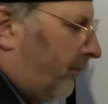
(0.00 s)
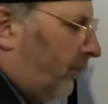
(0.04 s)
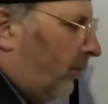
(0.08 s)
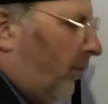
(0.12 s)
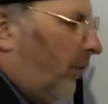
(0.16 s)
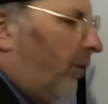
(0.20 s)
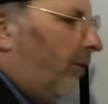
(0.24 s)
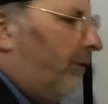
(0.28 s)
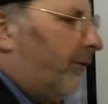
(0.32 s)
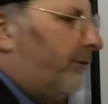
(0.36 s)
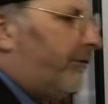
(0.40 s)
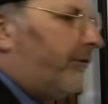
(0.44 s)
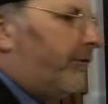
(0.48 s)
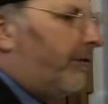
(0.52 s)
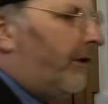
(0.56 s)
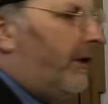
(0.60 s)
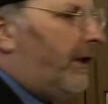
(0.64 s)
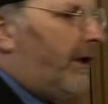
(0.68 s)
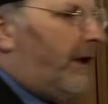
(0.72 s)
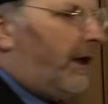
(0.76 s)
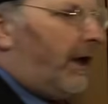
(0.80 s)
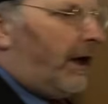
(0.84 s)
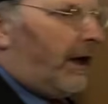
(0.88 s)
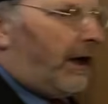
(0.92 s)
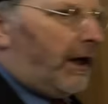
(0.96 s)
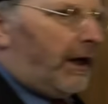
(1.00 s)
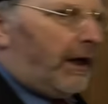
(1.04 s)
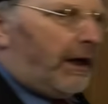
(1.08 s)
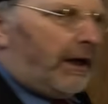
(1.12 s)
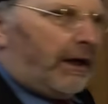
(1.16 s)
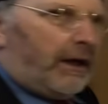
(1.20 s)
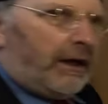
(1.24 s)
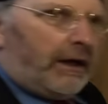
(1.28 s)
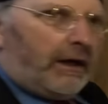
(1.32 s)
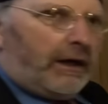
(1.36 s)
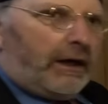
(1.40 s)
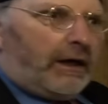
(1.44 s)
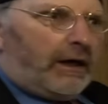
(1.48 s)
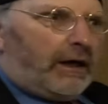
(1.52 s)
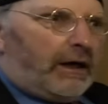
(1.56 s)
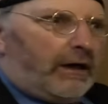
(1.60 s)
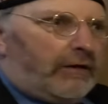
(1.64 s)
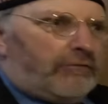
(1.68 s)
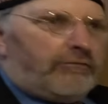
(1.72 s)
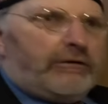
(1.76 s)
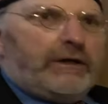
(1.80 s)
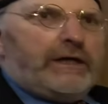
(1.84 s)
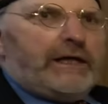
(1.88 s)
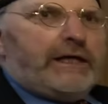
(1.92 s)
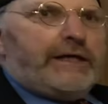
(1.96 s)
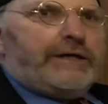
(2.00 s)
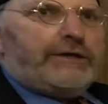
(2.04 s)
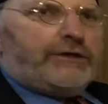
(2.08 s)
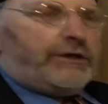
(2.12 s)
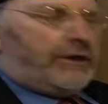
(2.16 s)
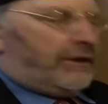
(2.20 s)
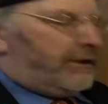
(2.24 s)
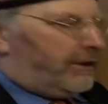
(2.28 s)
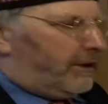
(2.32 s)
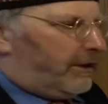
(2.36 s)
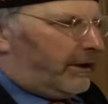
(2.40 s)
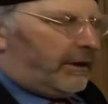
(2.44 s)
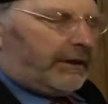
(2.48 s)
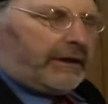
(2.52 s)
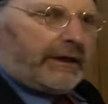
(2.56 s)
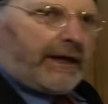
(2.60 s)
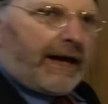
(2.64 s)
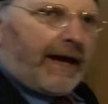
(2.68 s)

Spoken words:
brought a religion that